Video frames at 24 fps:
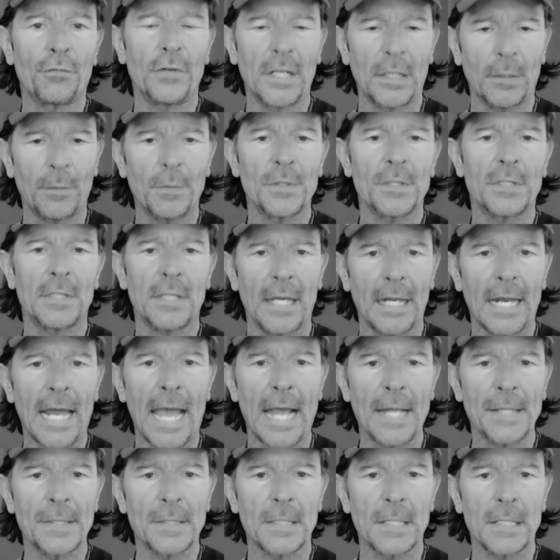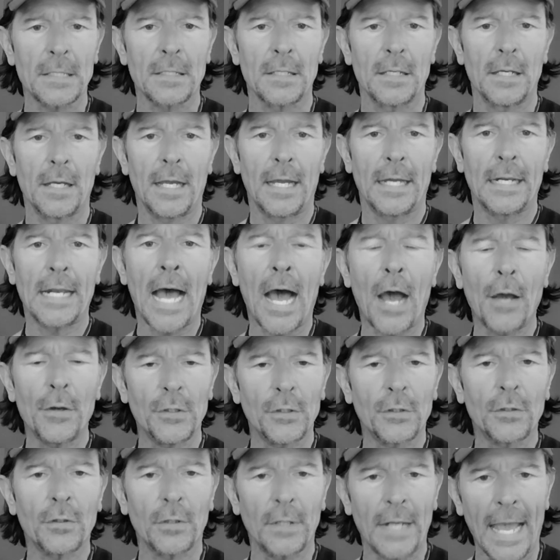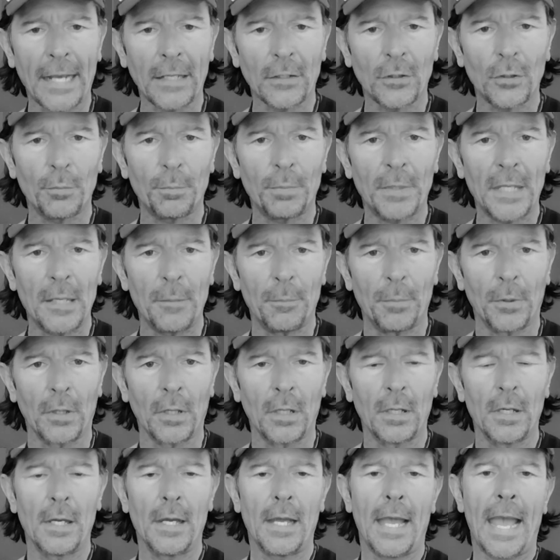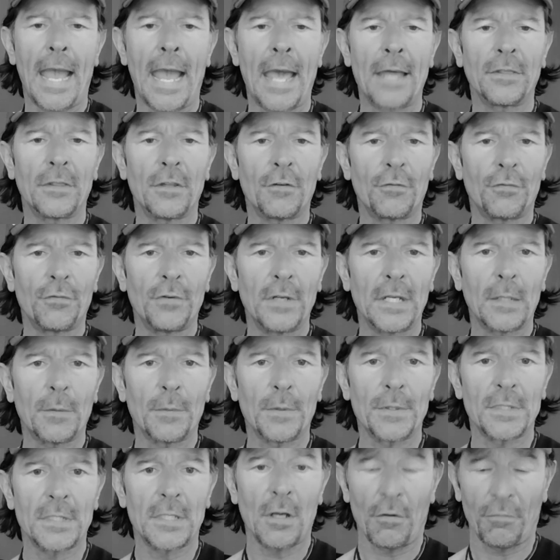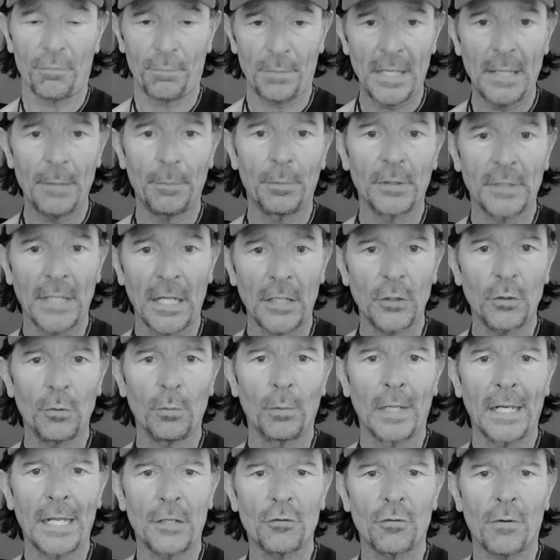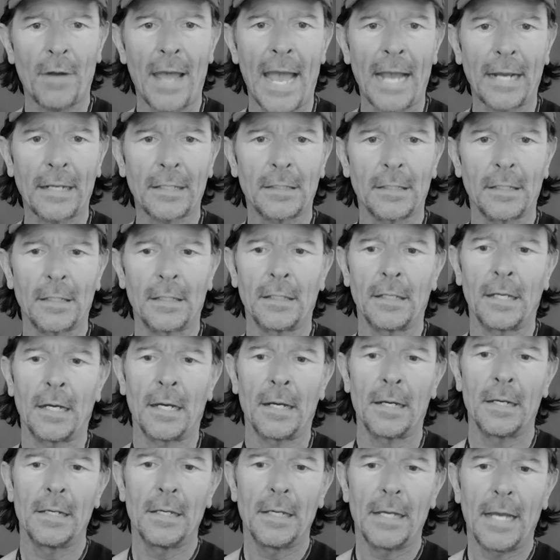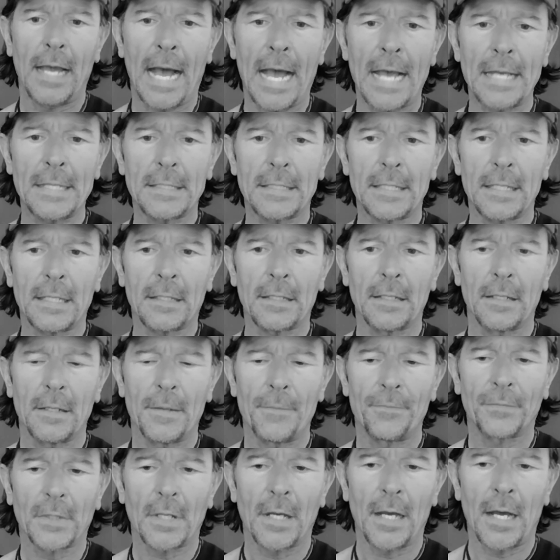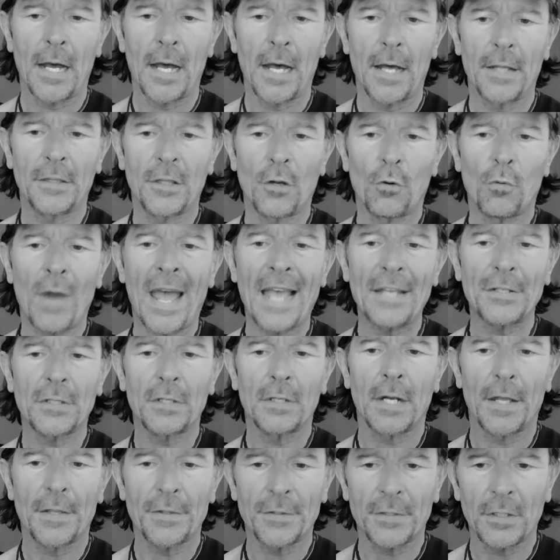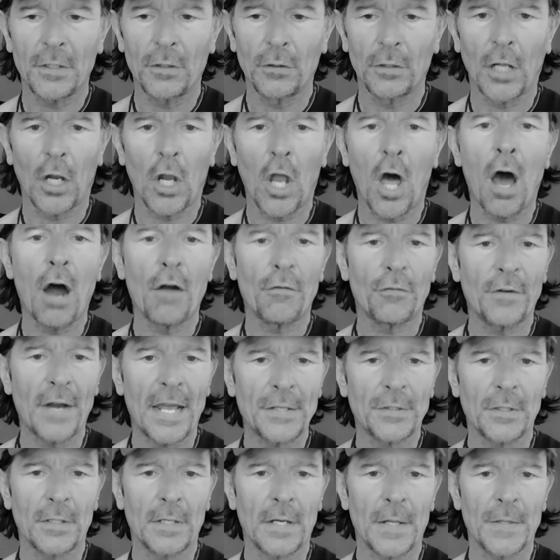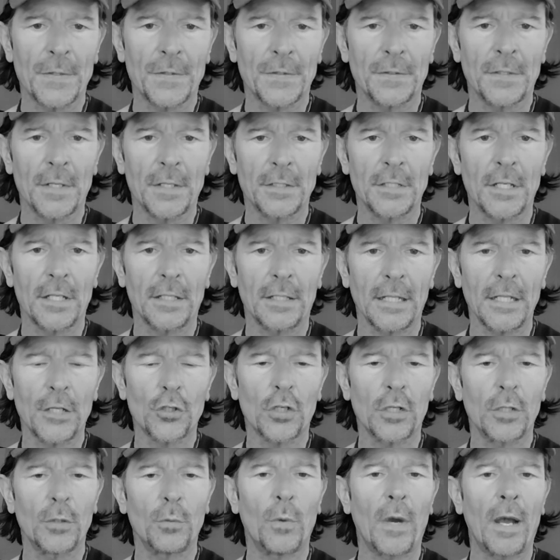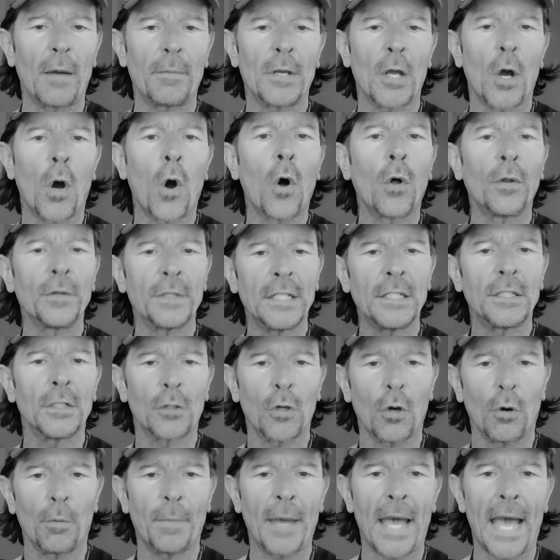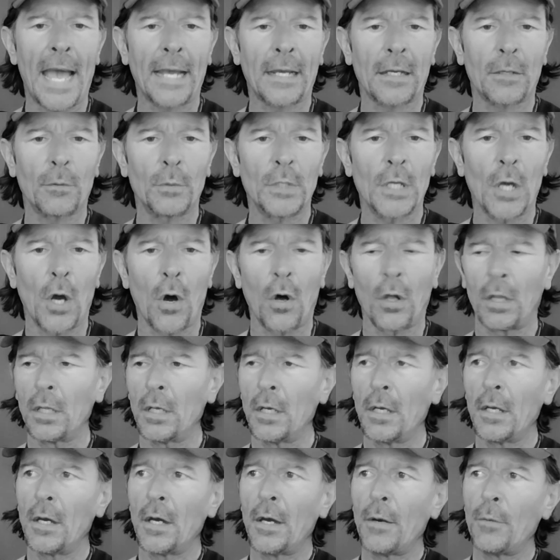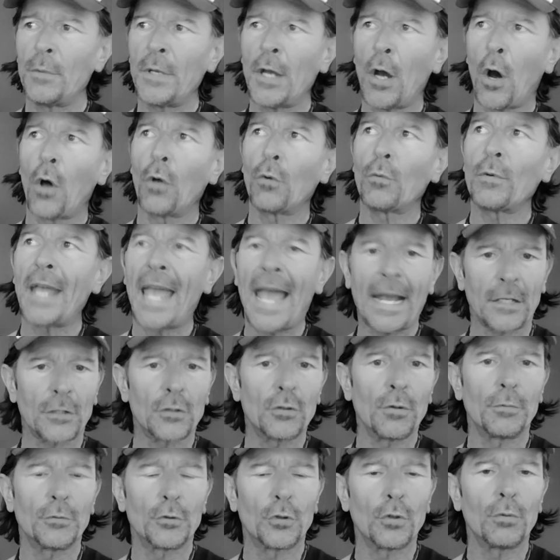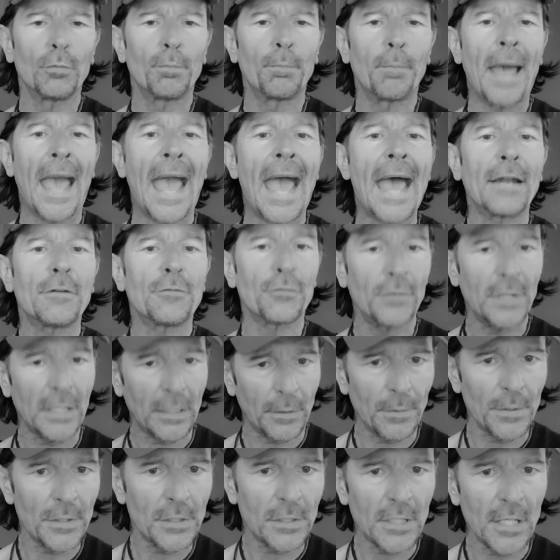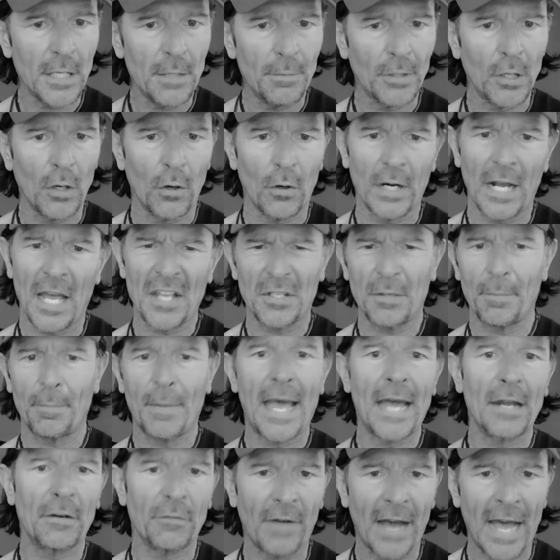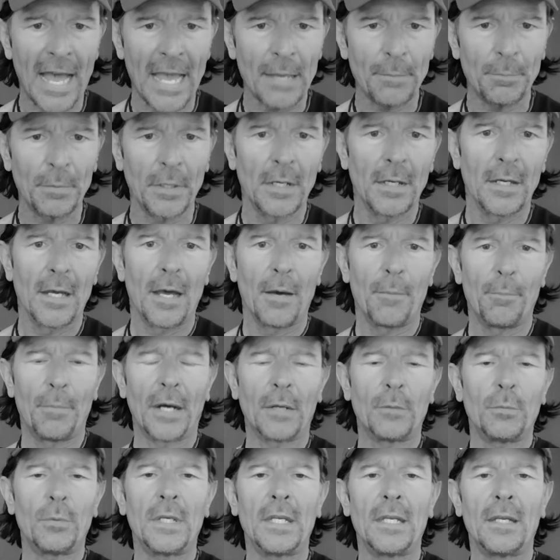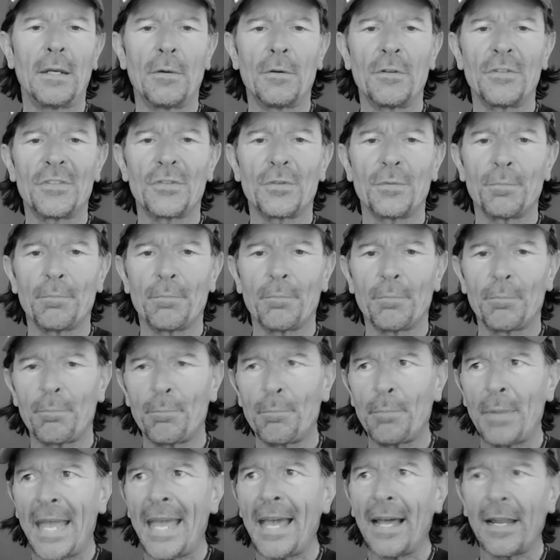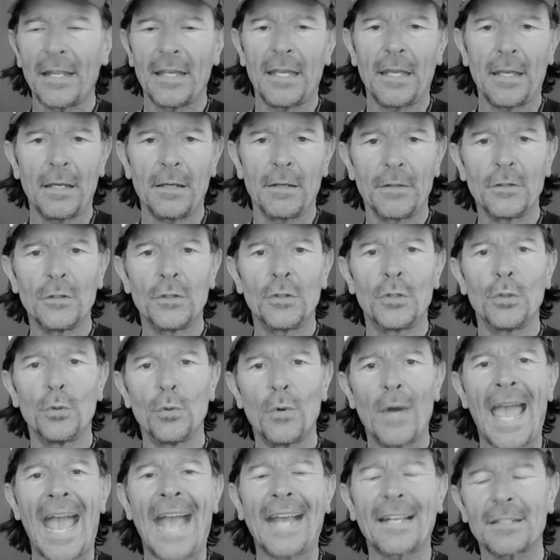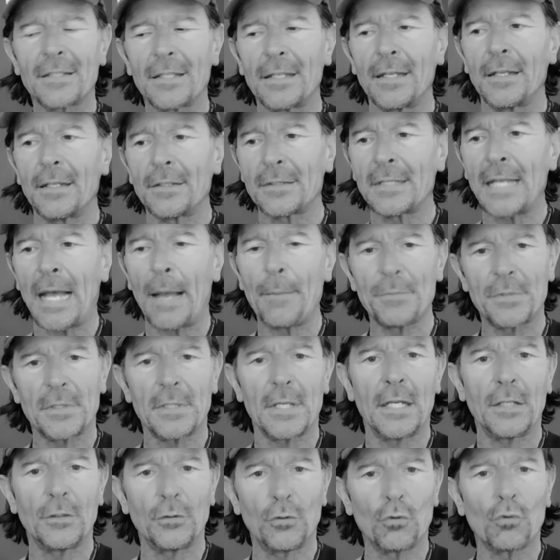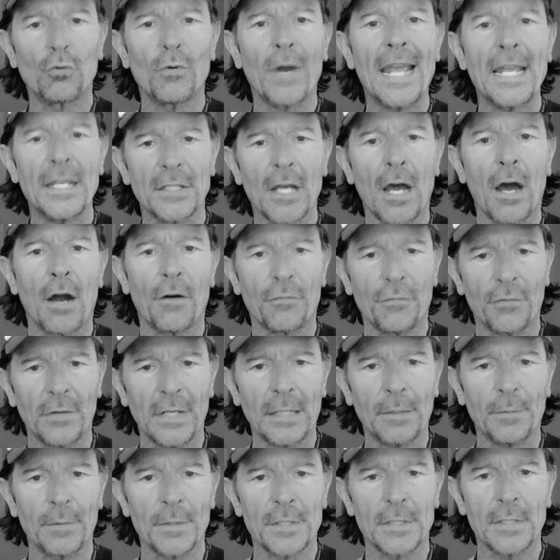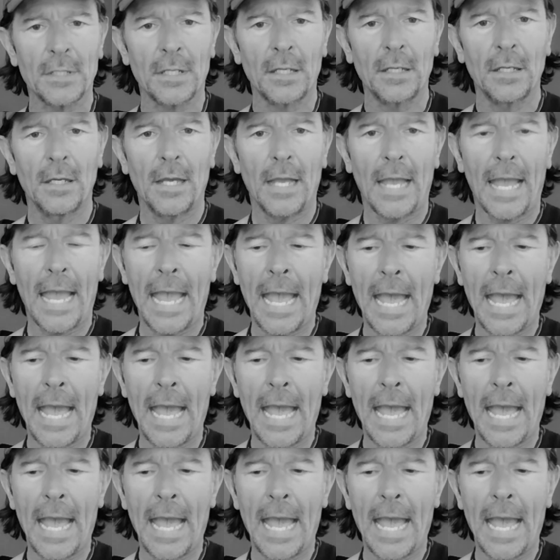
your frequency enhances and how you connect to people and the frequency of people that you will attract. And I think the resonance, the law of resonance, this is literally where we all need to go back. We all react to bad frequency because there's a bad vibe, but we barely do actually something to raise our frequency.